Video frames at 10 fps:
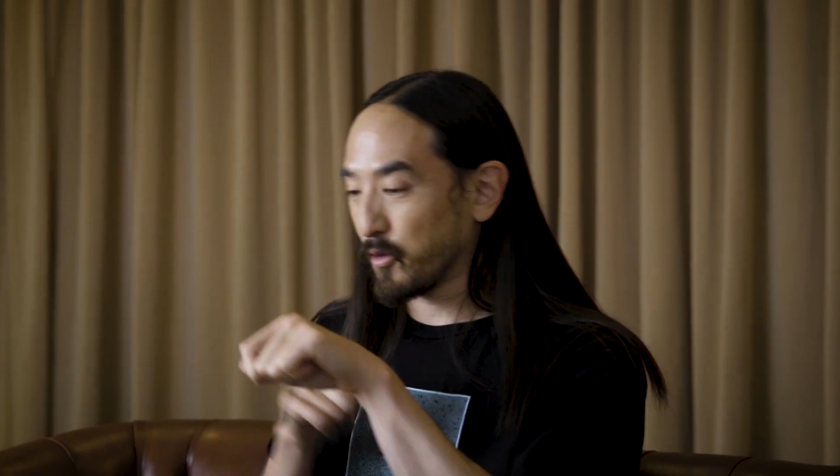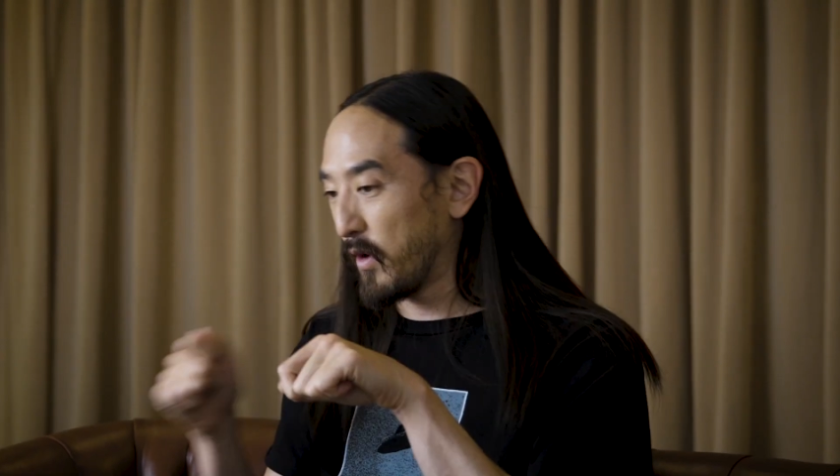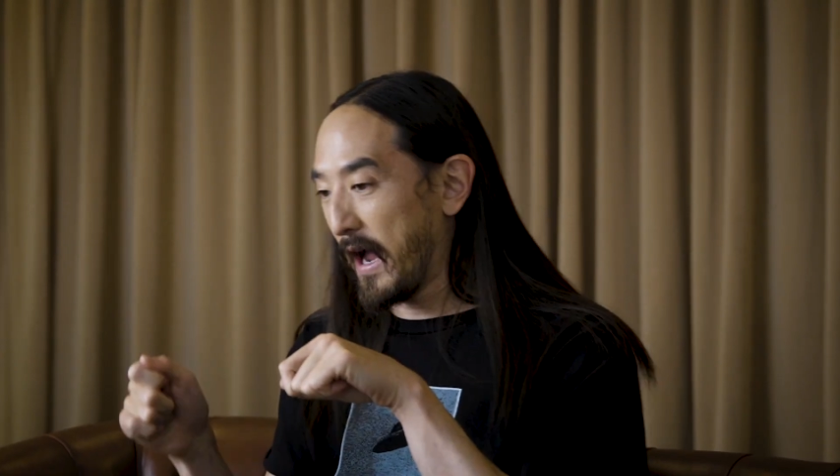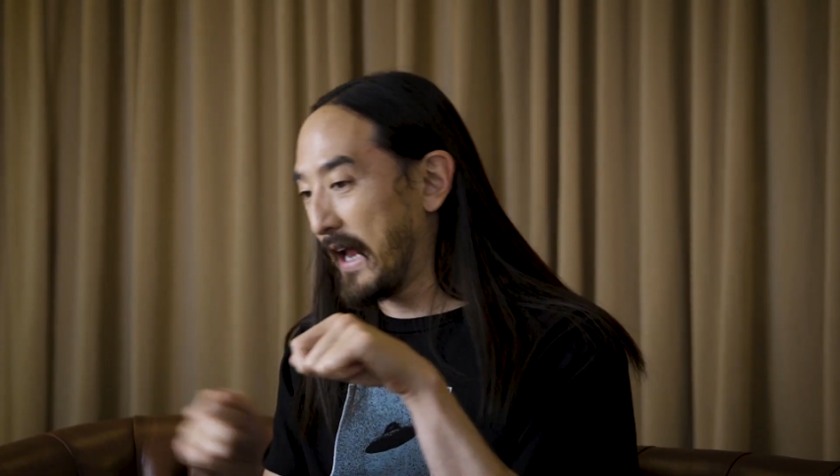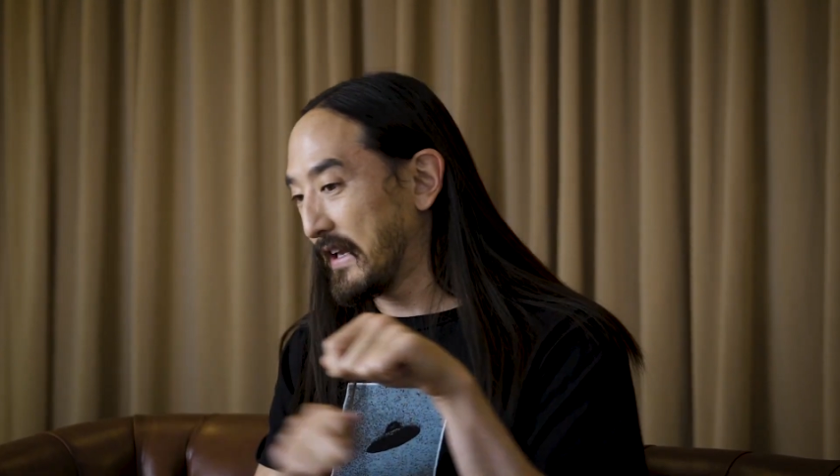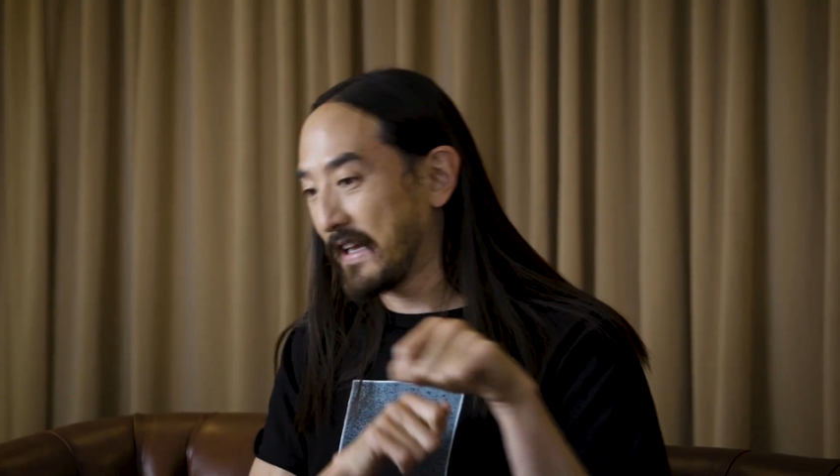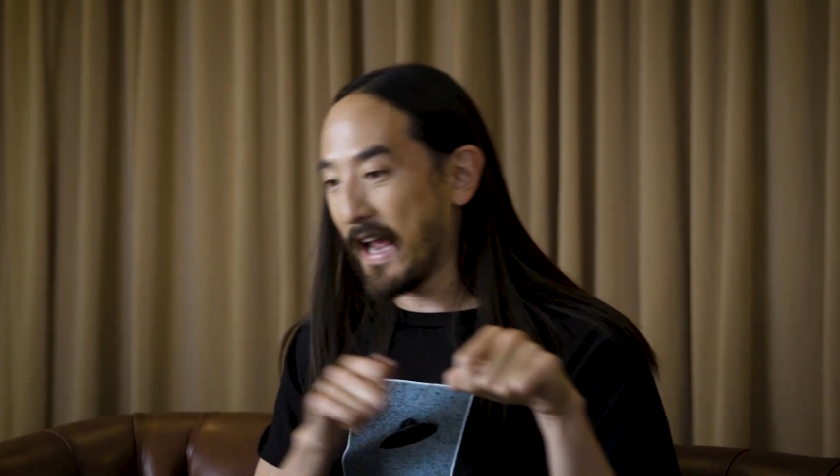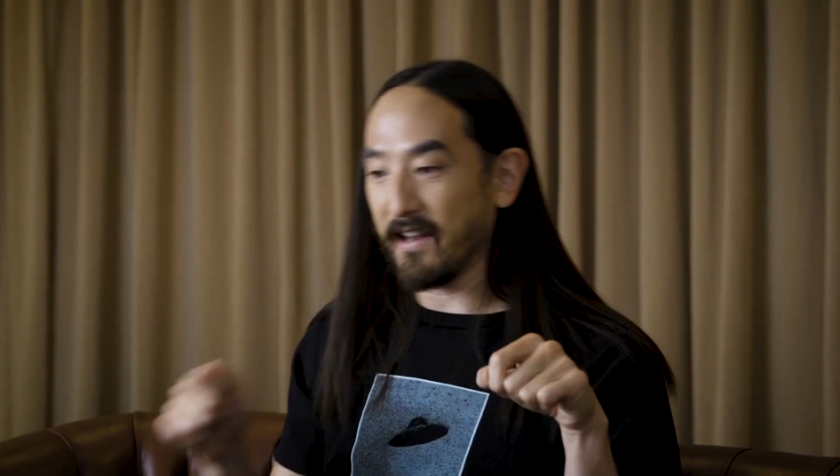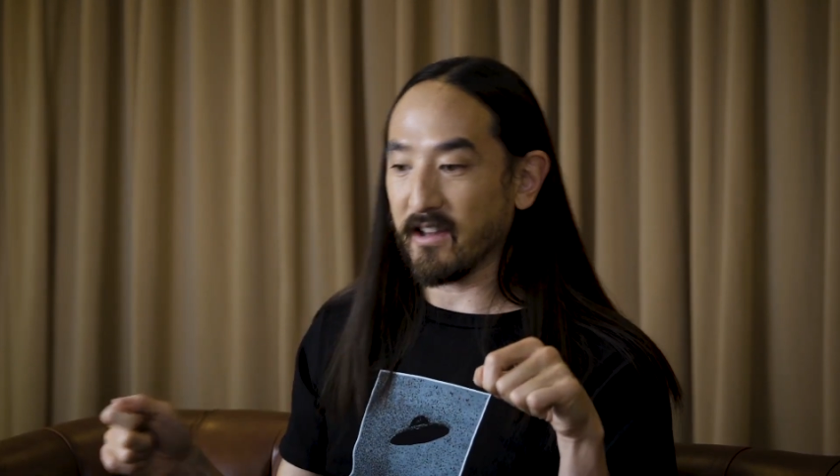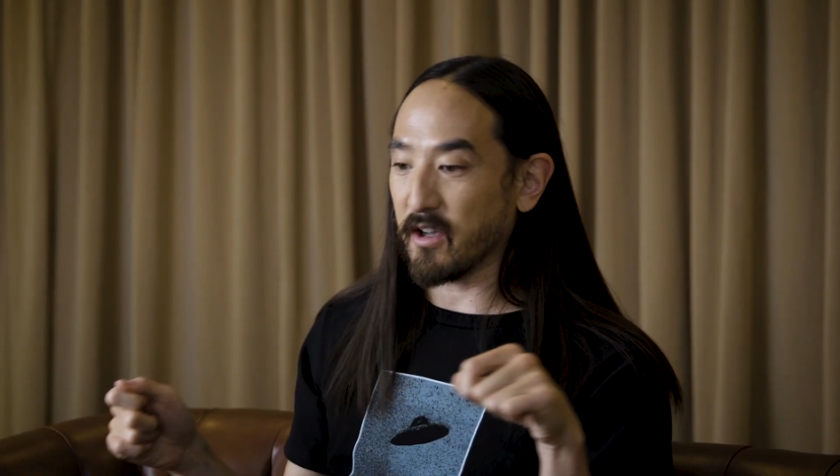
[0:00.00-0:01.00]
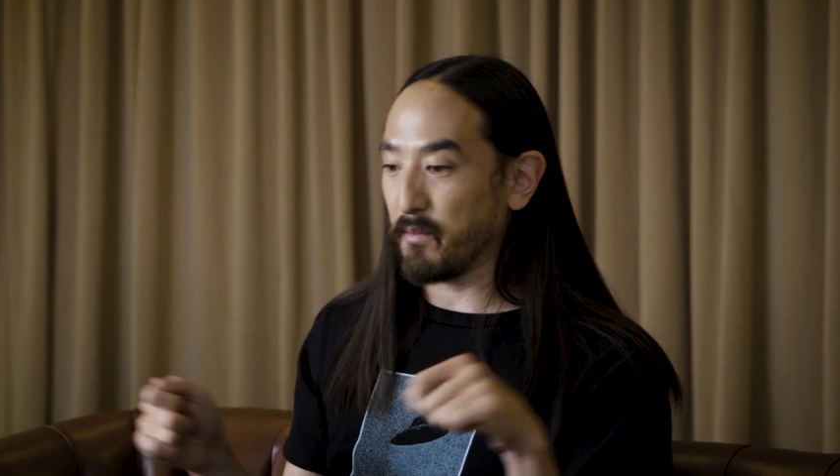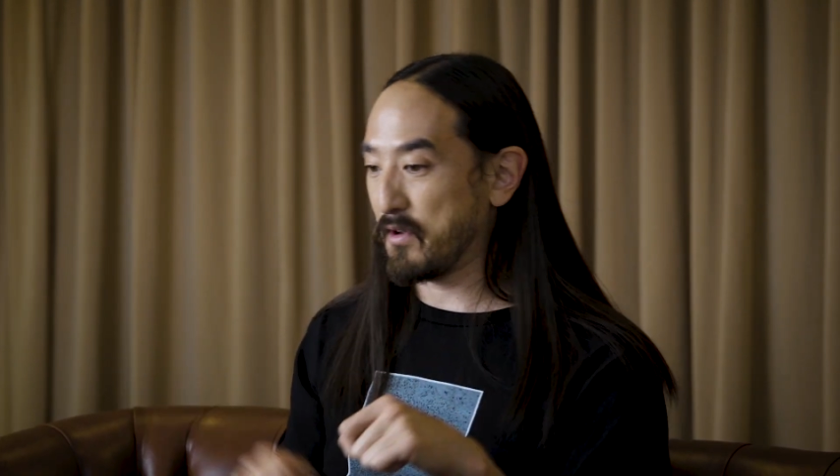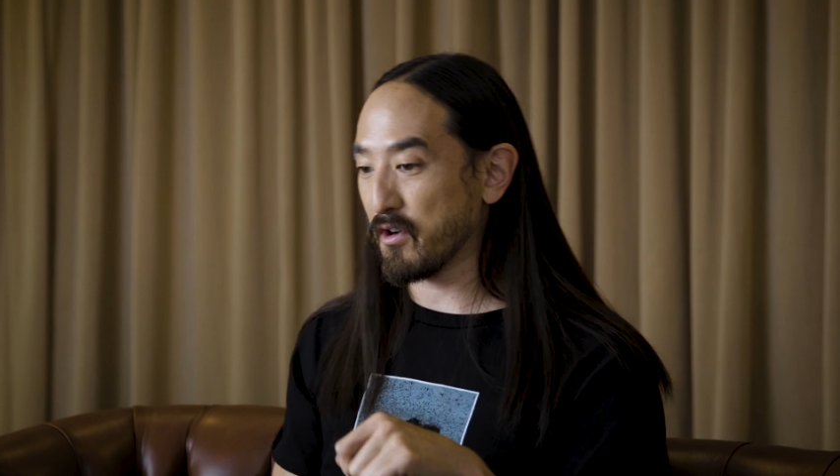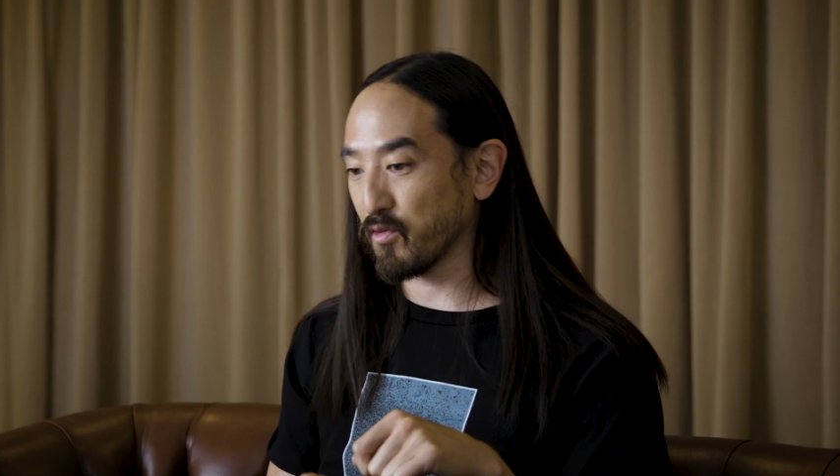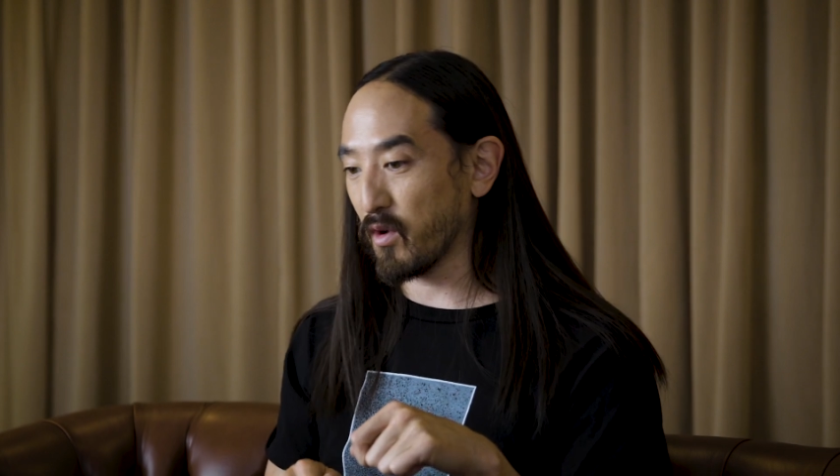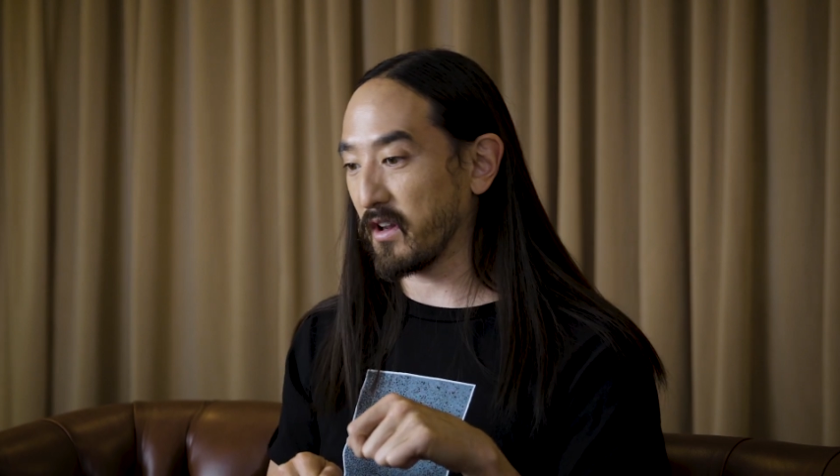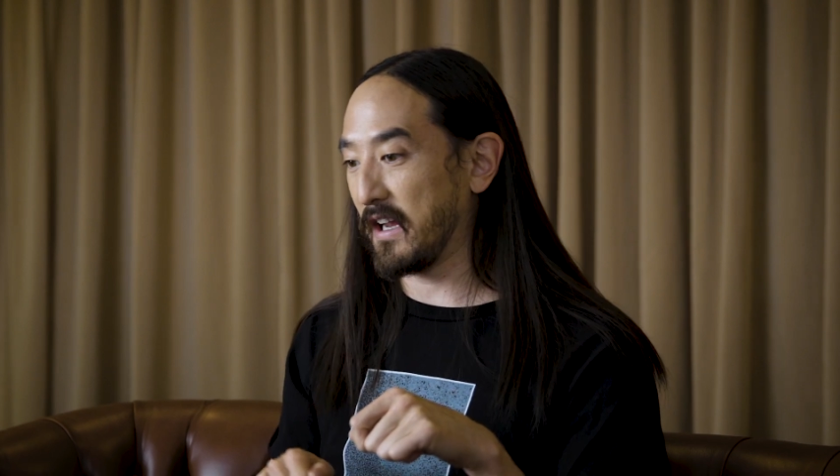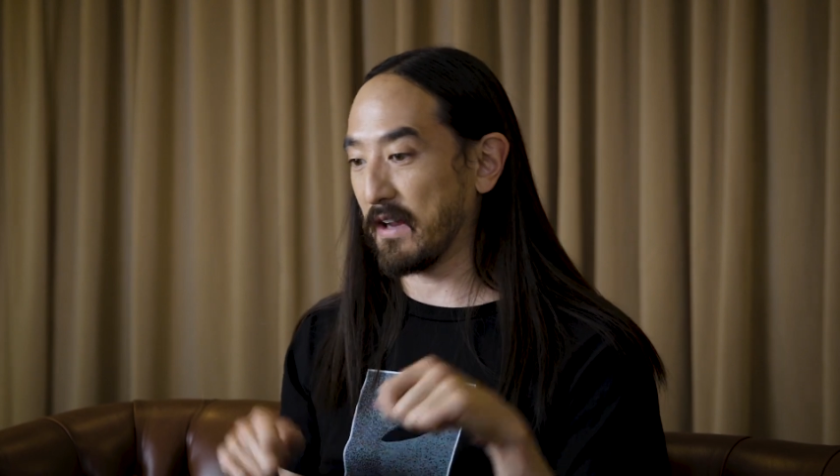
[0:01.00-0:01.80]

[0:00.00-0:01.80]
way to get the computers working,